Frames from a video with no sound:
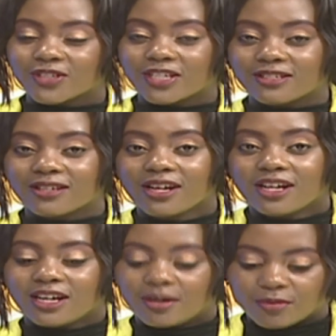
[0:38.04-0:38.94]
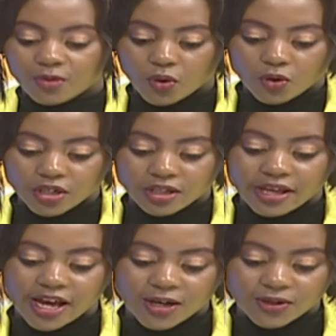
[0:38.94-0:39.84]
So there's Rhoda,
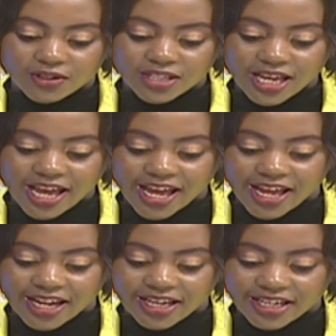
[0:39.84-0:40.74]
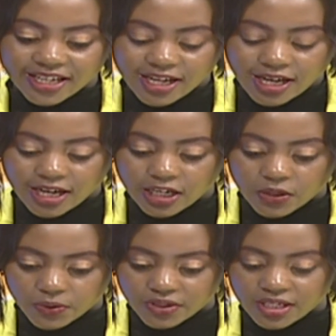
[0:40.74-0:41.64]
Klaus, and
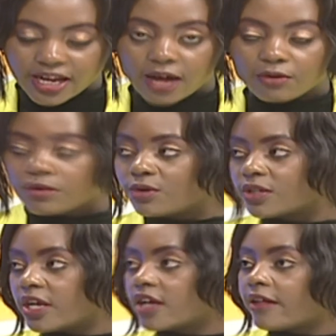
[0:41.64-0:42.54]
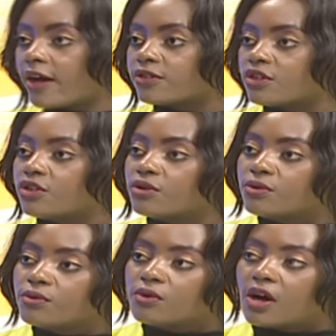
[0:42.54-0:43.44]
Lucy. Now, Rhoda and Klaus,
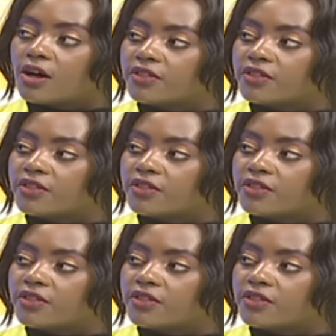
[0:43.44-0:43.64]
you are